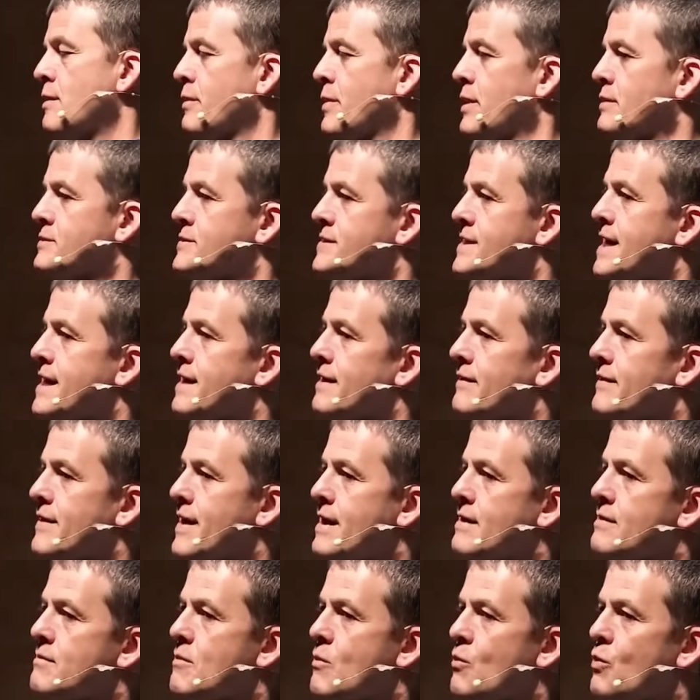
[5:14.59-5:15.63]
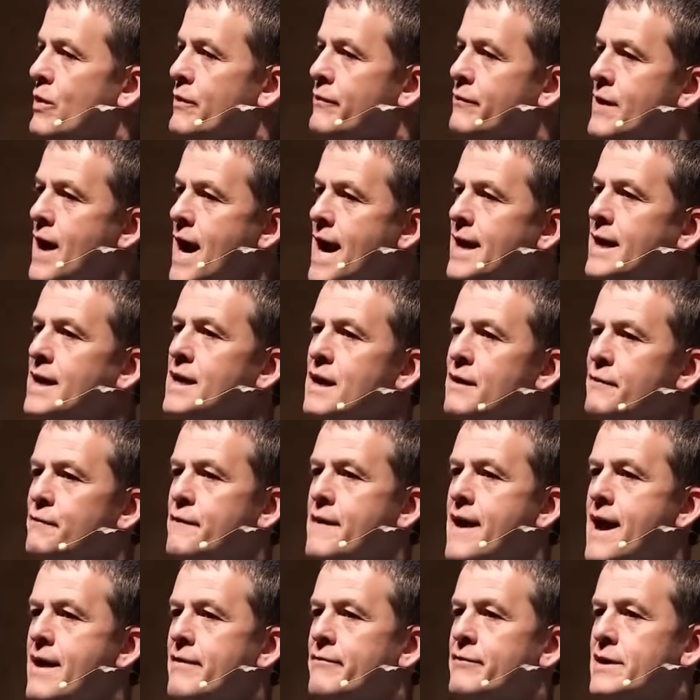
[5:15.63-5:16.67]
But I'm saying that we've got enough
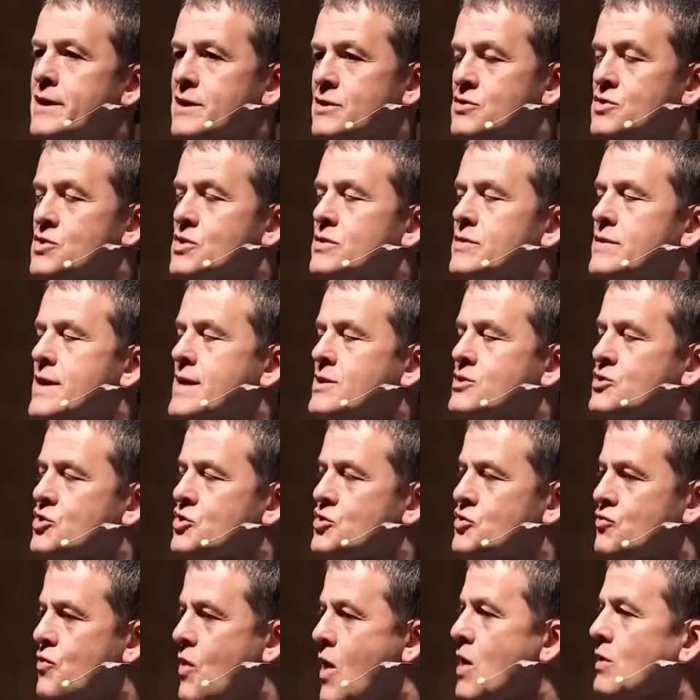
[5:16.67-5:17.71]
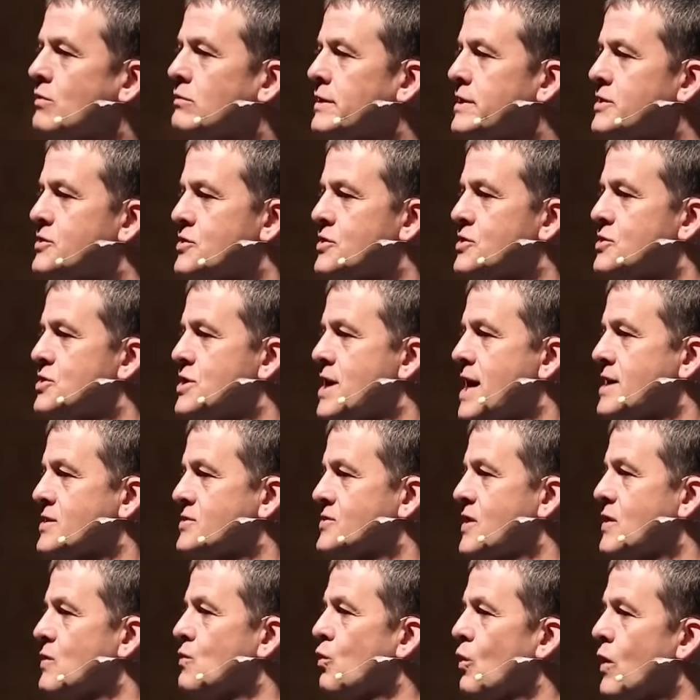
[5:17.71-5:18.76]
evidence that strongly
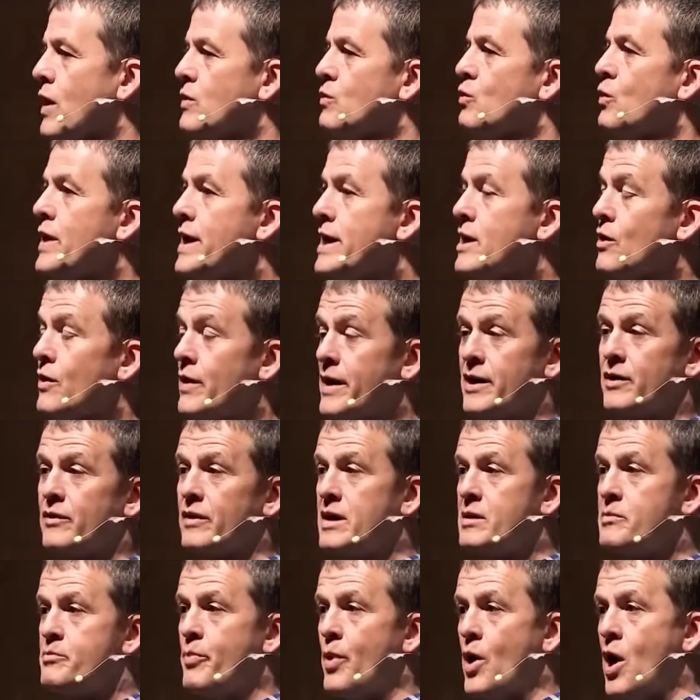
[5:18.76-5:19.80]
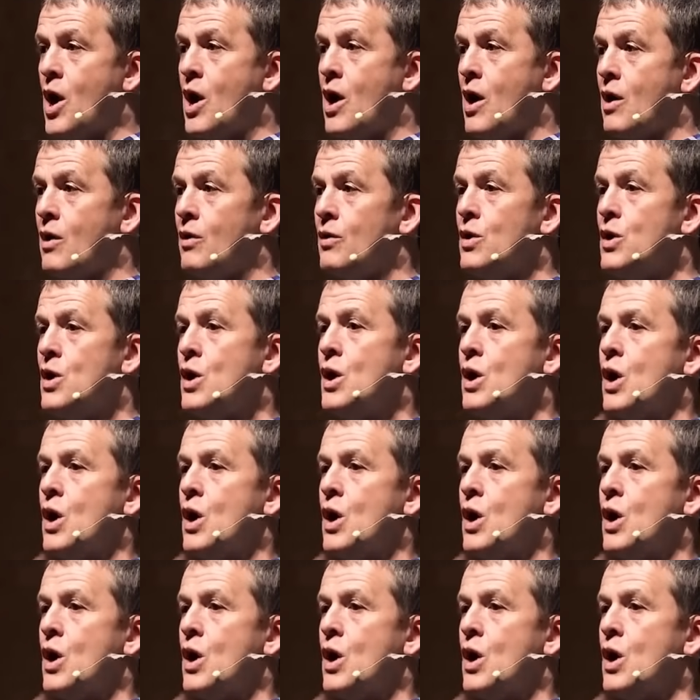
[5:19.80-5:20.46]
suggests that when we are hearing Paul